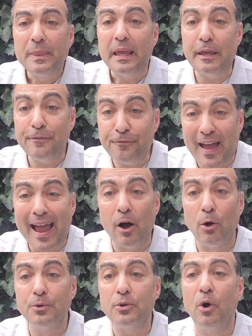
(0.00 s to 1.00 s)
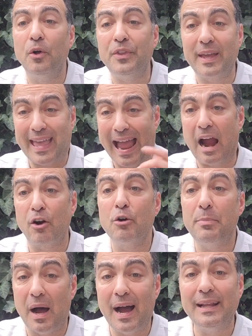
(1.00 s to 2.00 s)
he found on the
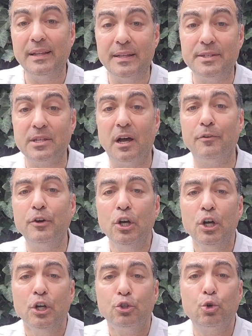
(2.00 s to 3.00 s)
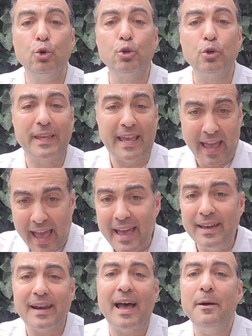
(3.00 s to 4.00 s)
Carib islands of
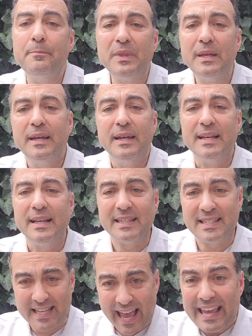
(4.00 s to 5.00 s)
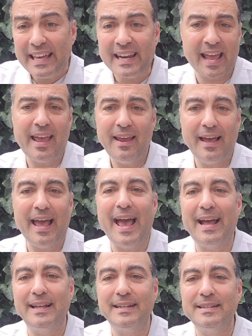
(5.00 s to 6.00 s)
Turuqueira, Seire,
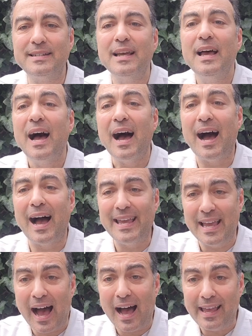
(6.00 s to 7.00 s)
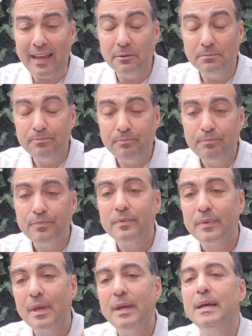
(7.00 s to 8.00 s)
and Ayay,
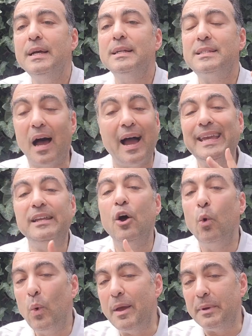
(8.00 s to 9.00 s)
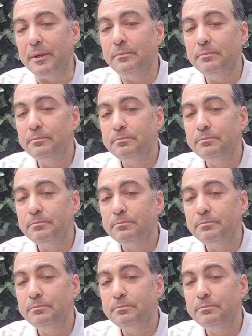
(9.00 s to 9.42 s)
Taino women